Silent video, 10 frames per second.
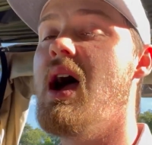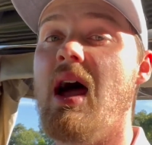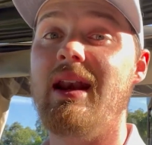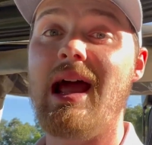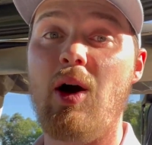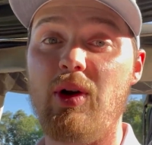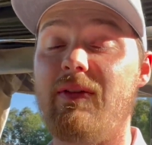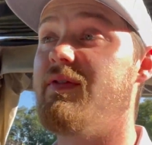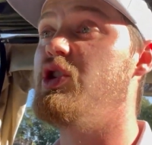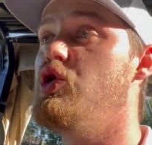Now,
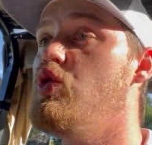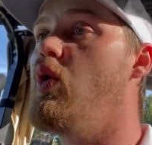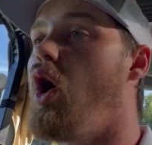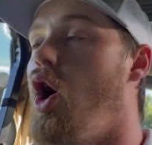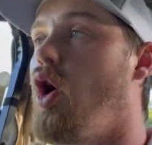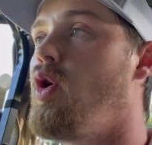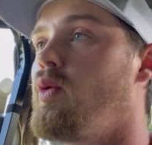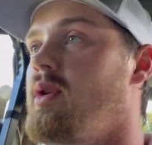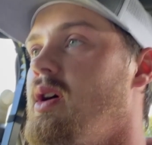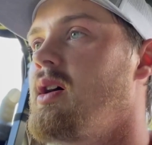if you
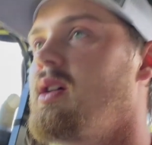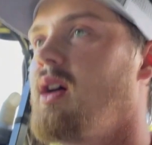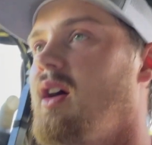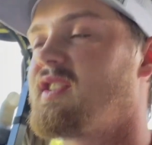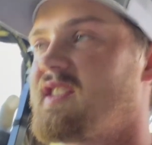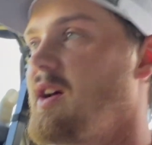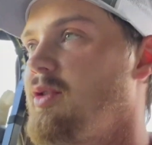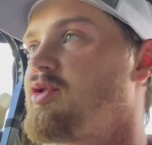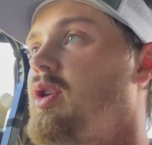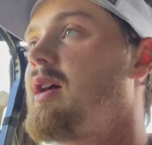own a
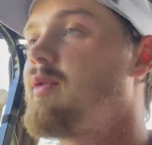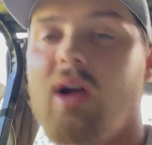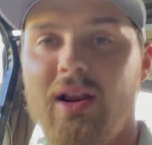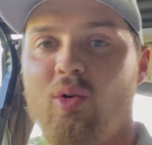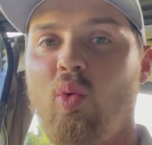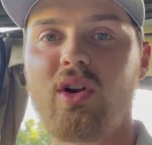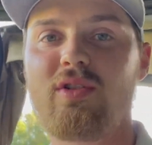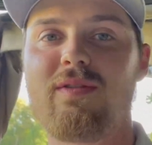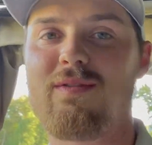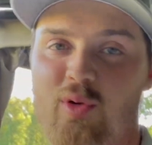Stealth driver, I don't want you
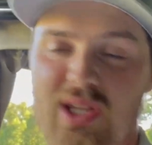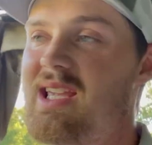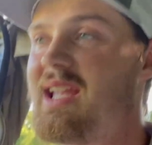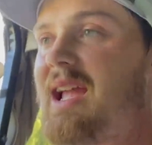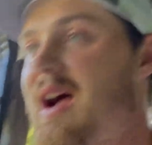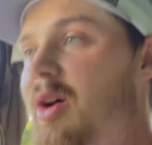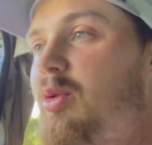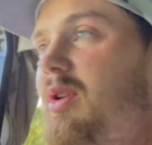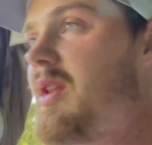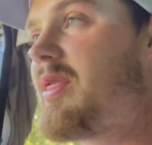freaking out
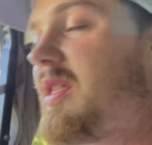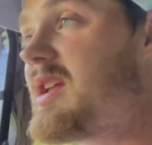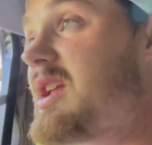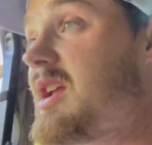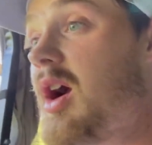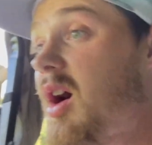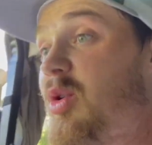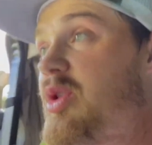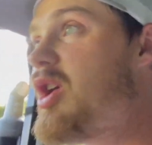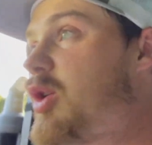and thinking, oh
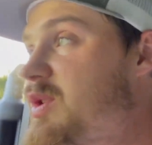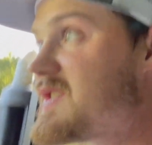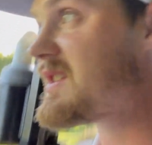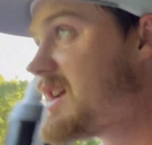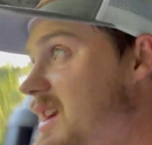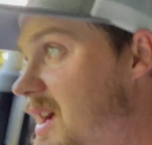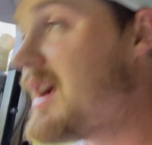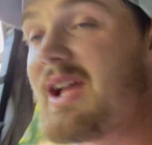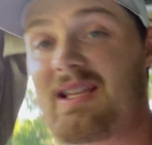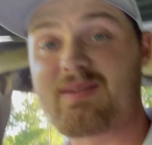no,
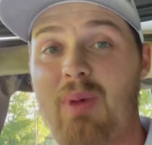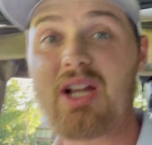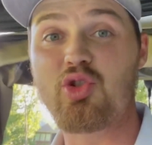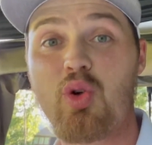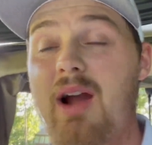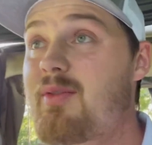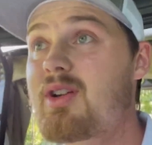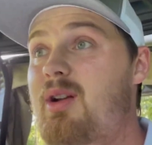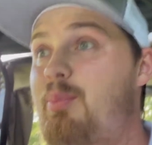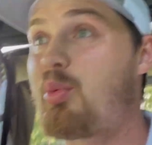is my driver
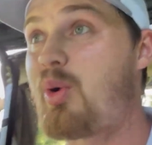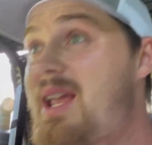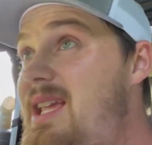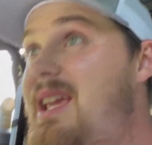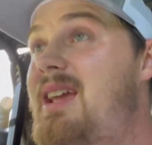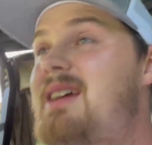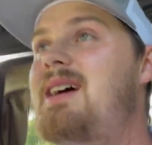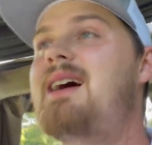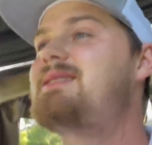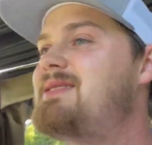gonna break?
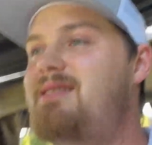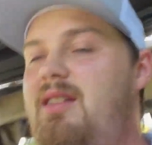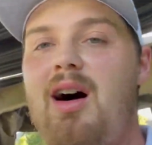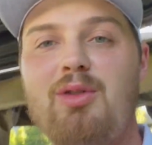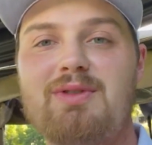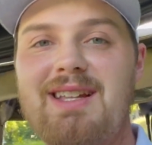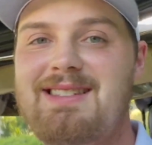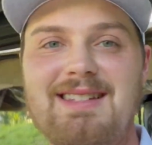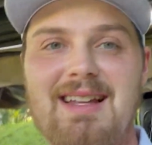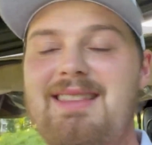No, that's
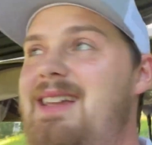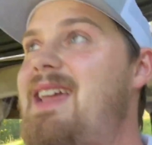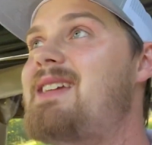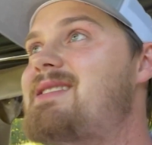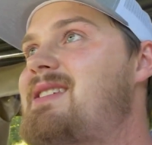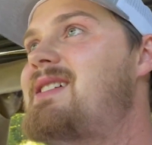not the case.